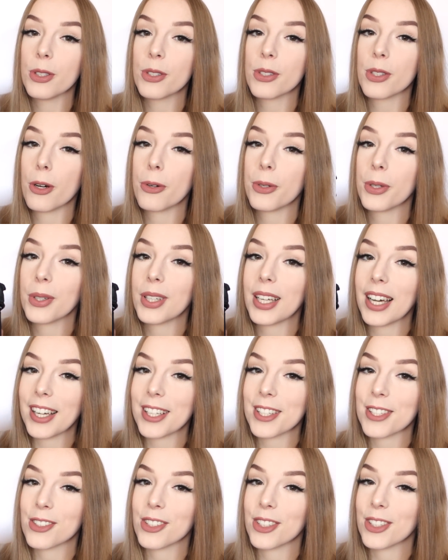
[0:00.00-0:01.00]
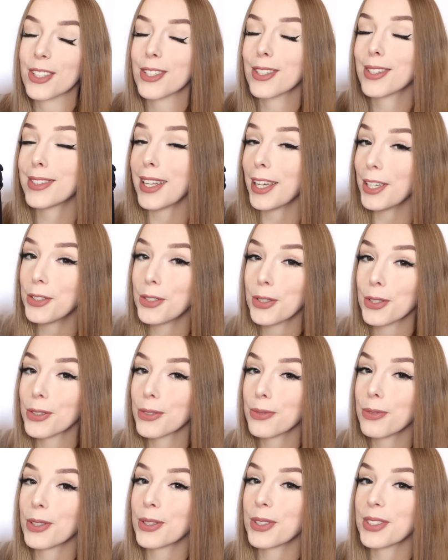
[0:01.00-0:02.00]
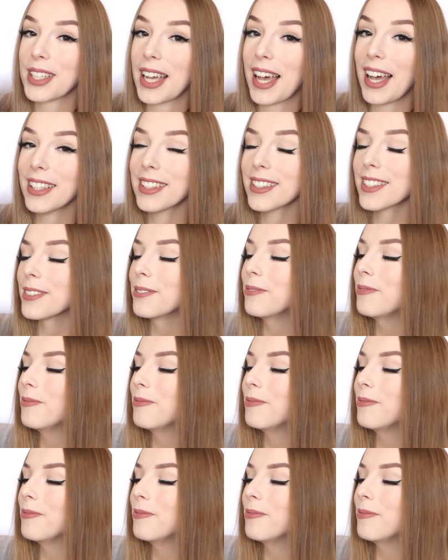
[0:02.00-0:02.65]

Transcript: so you guys just stay tuned for that.